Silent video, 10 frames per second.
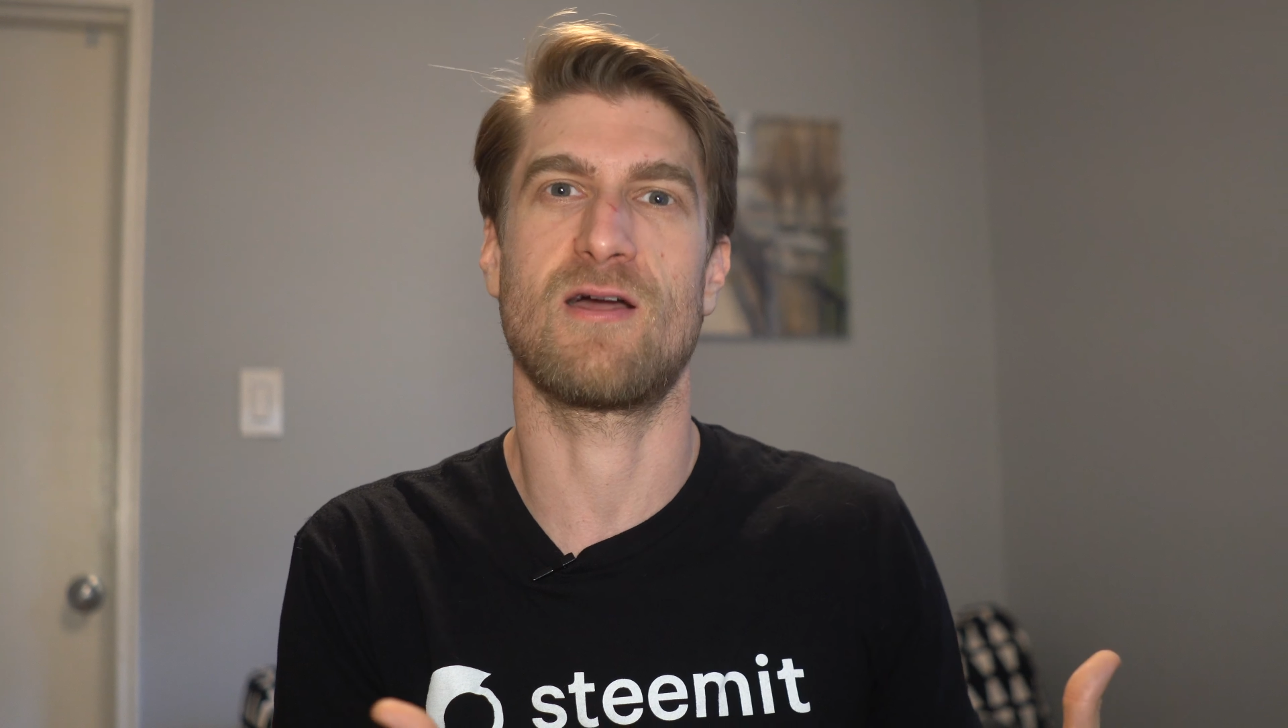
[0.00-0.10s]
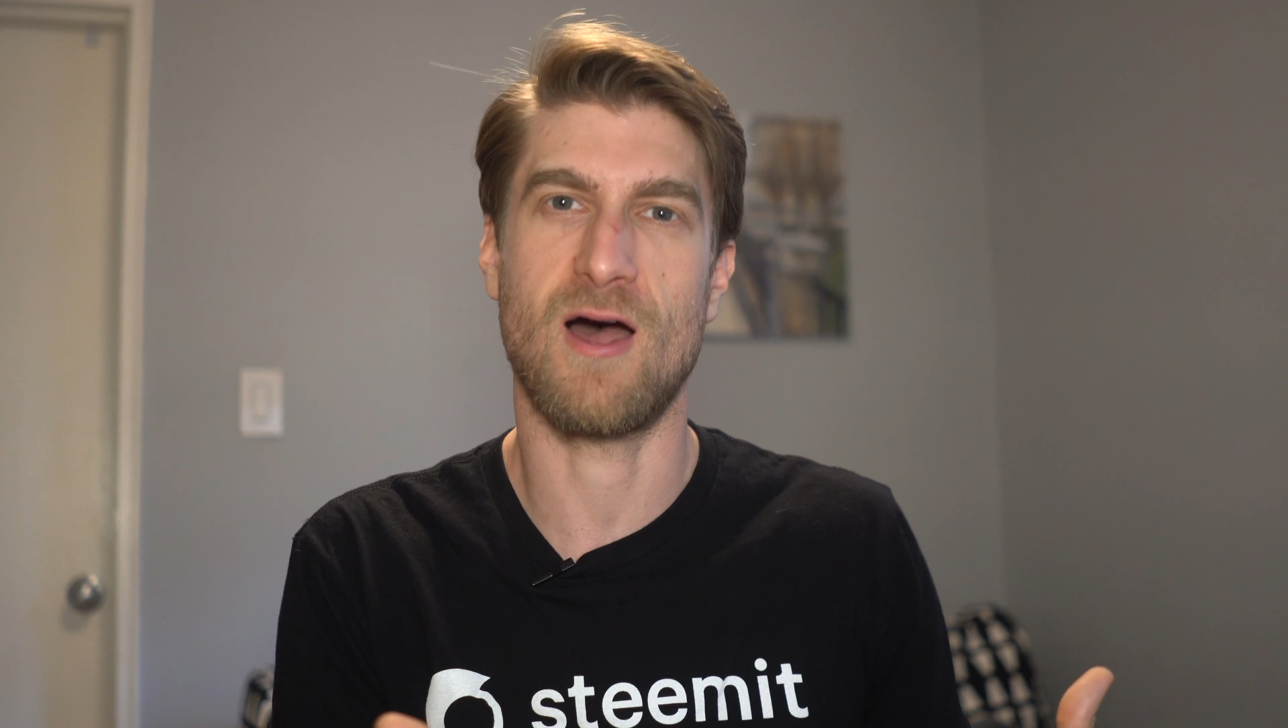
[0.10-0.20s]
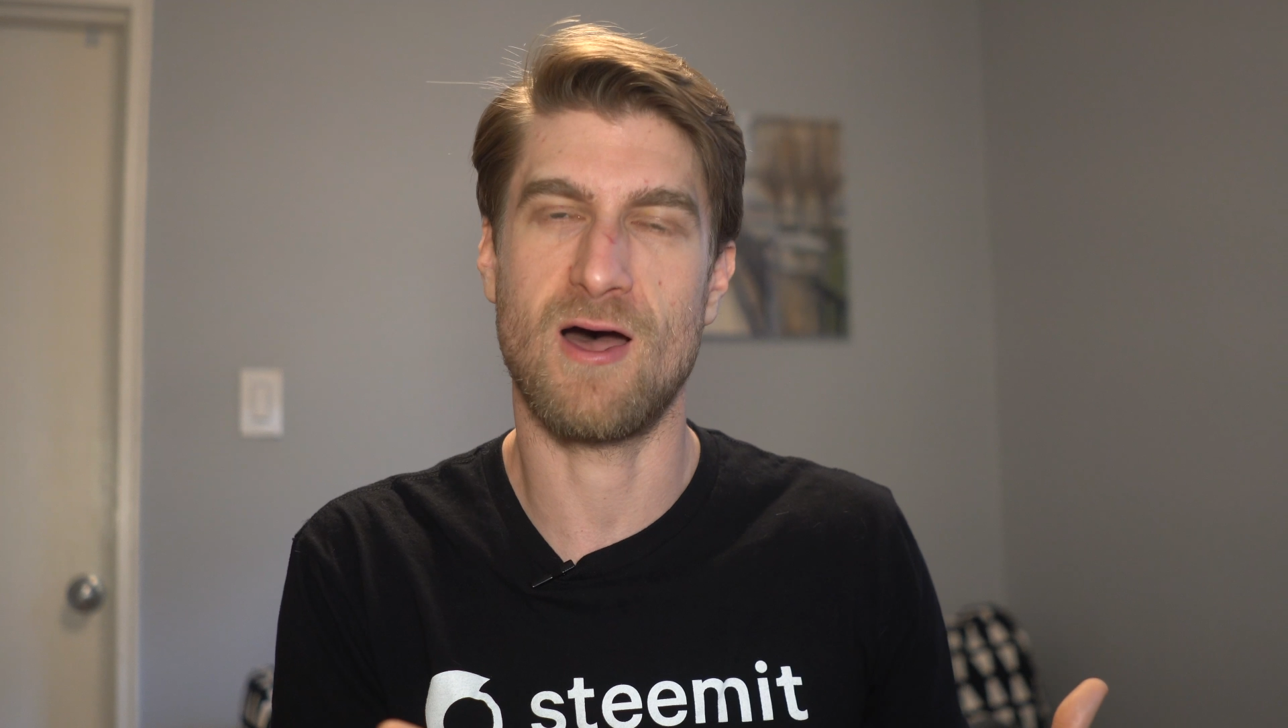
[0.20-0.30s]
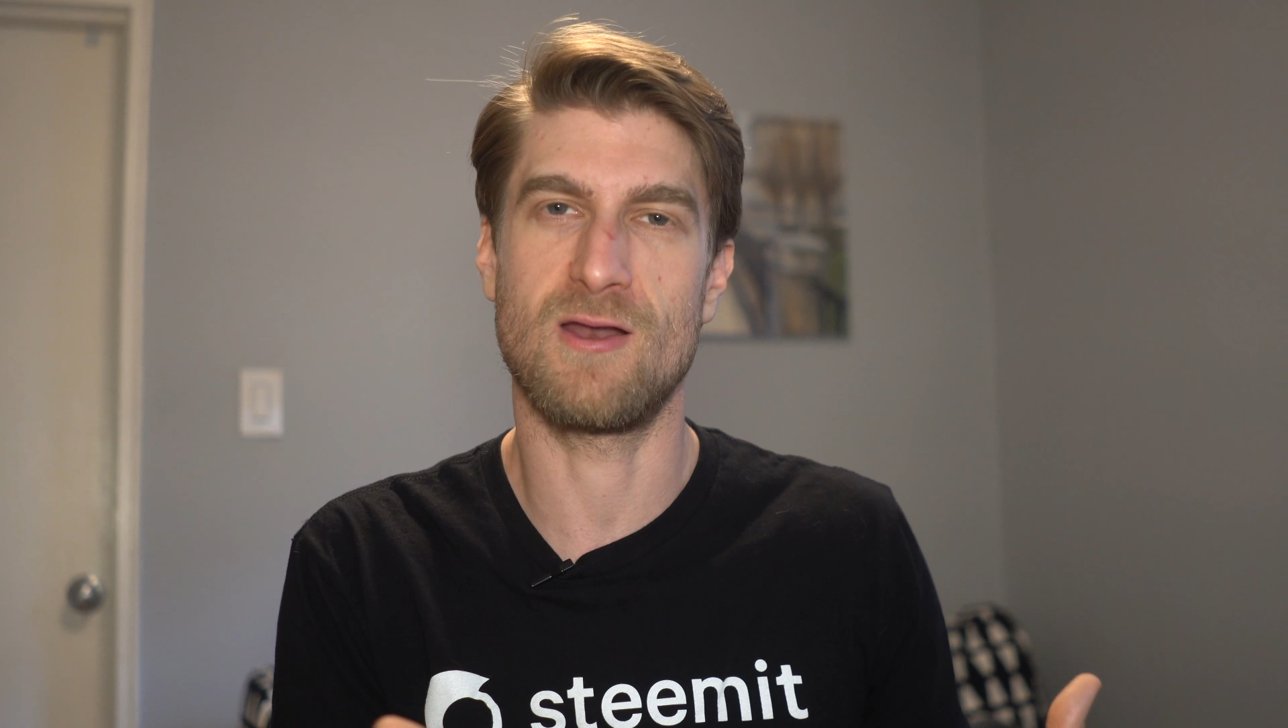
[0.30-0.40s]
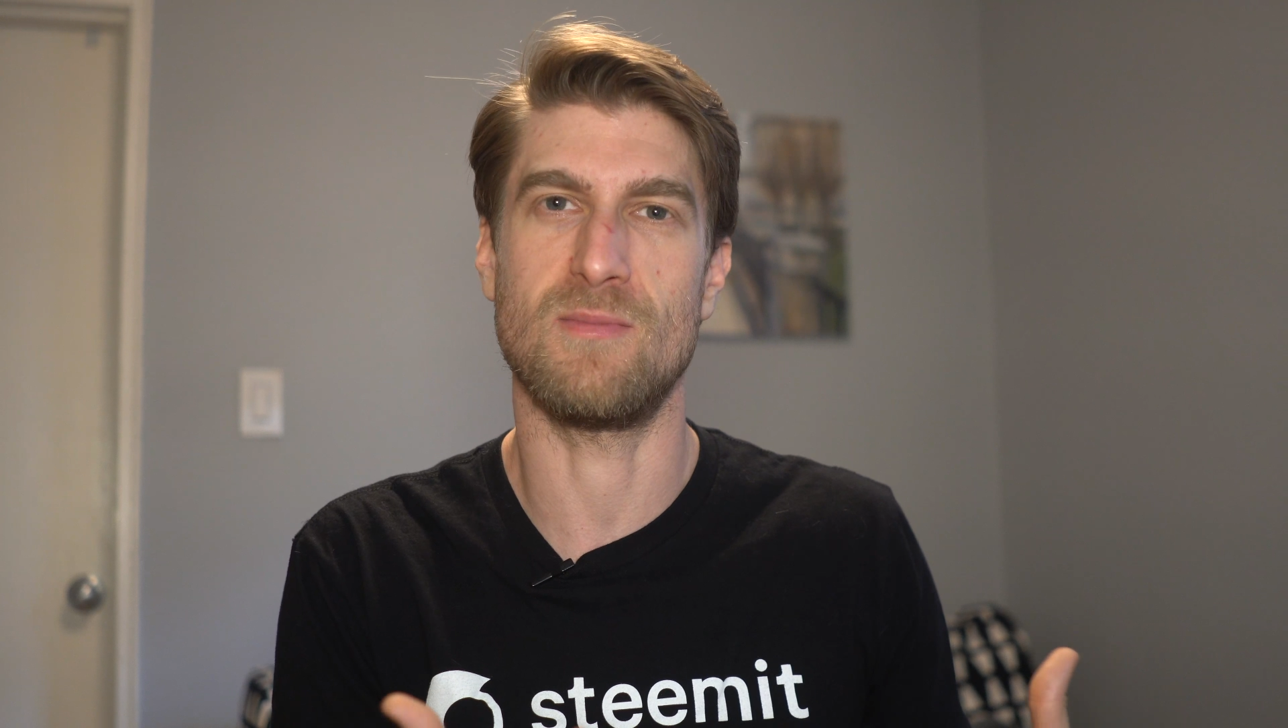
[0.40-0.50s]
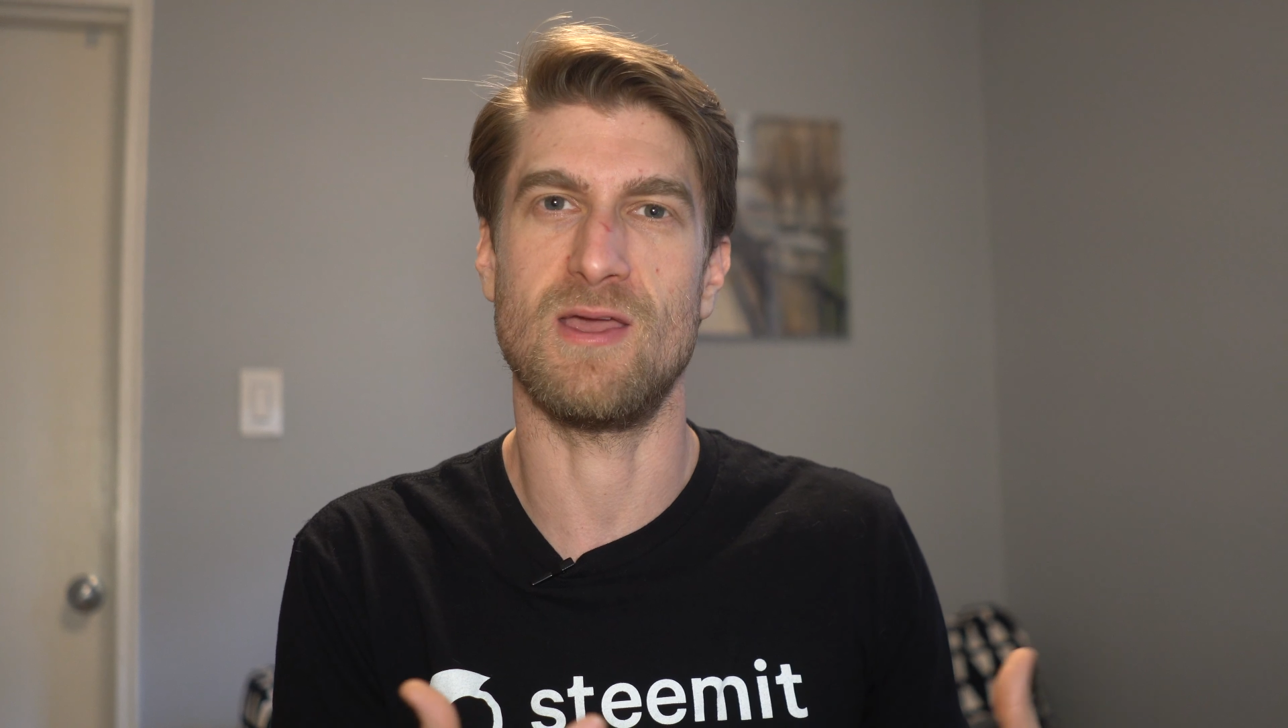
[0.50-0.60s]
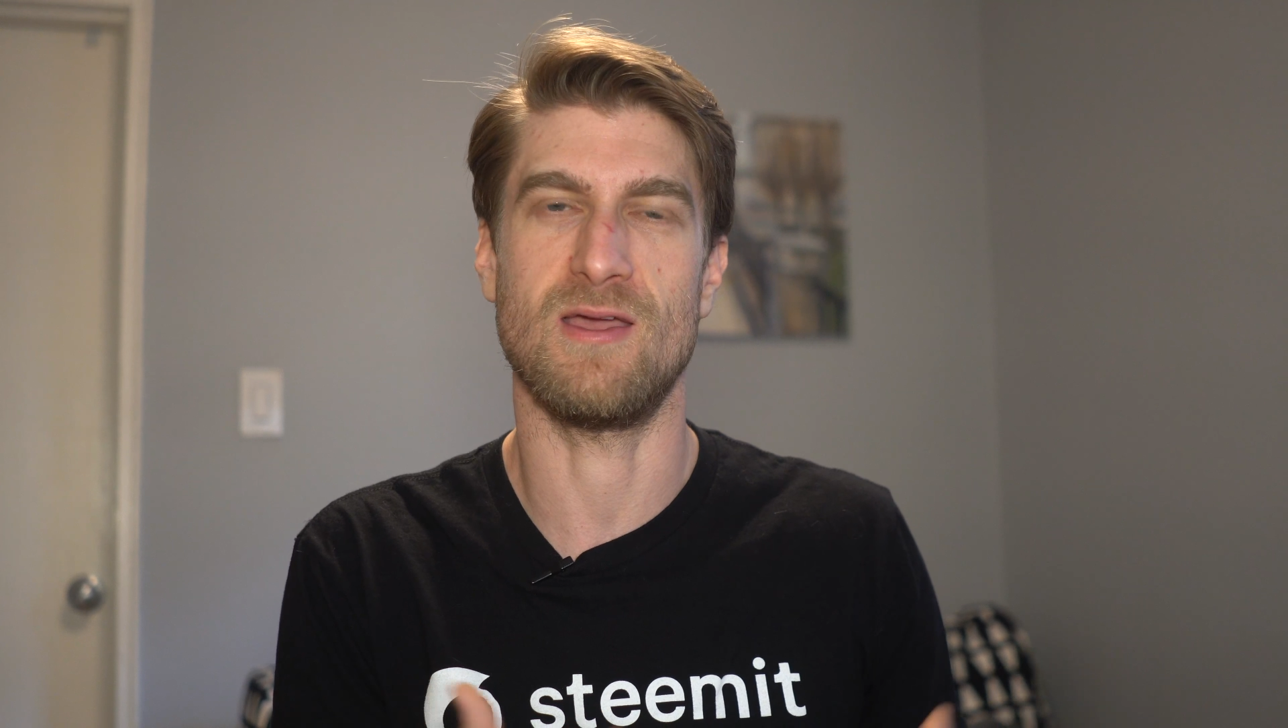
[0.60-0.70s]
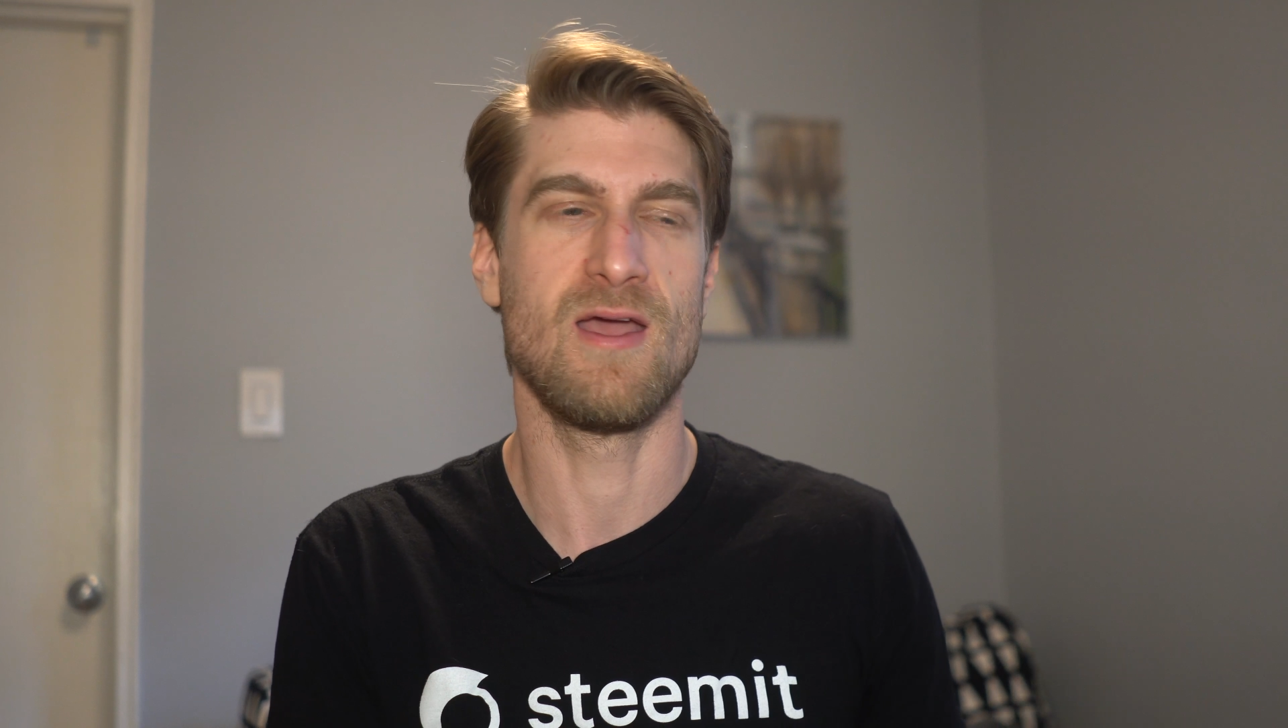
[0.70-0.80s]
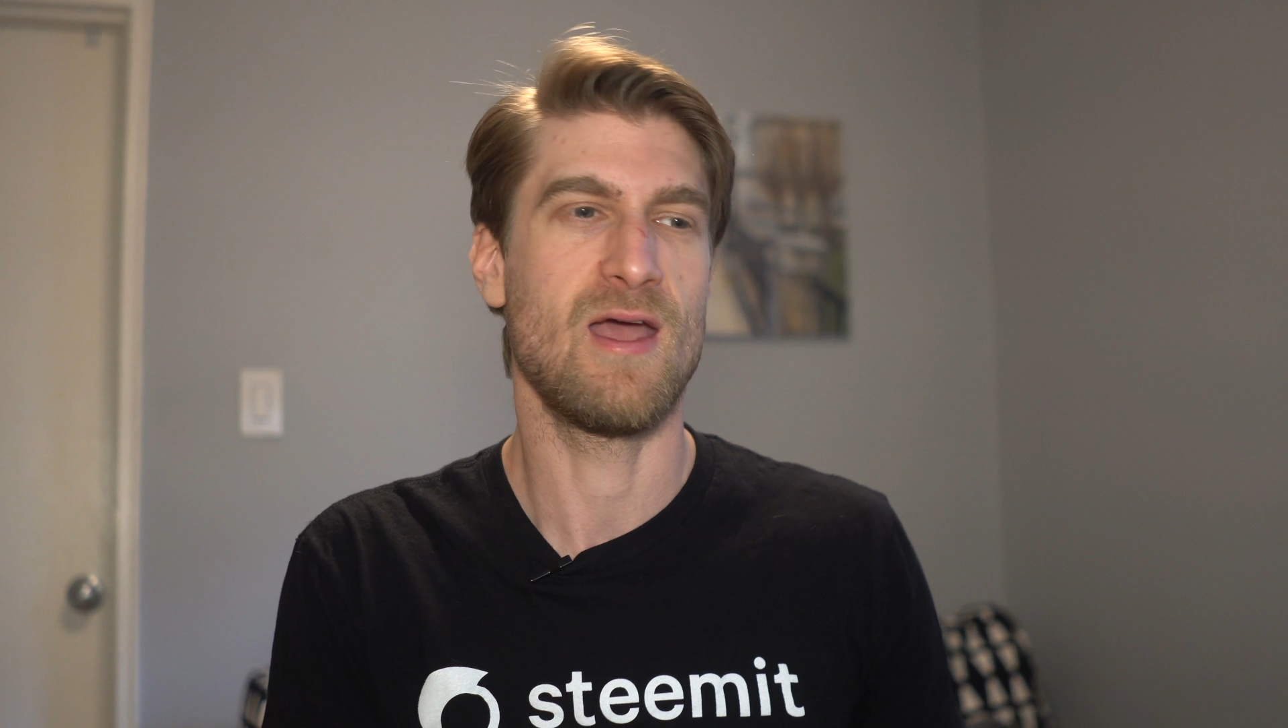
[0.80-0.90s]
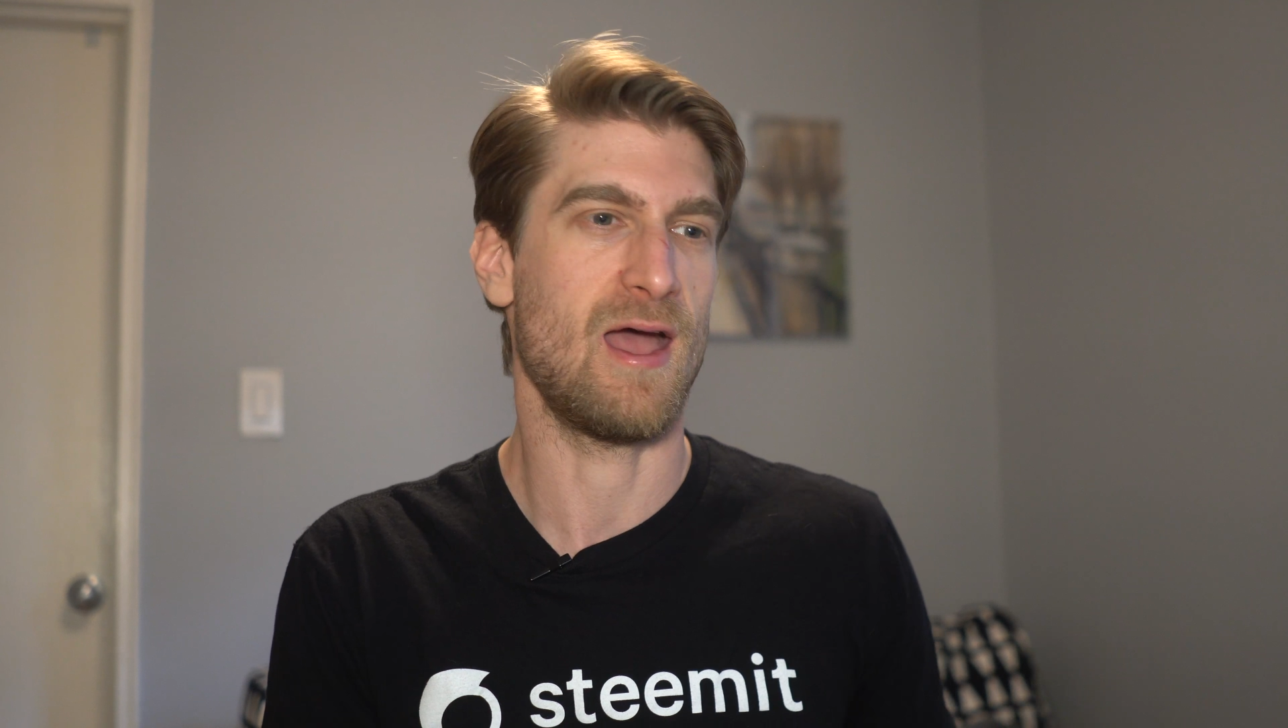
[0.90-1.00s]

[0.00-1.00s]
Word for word: economy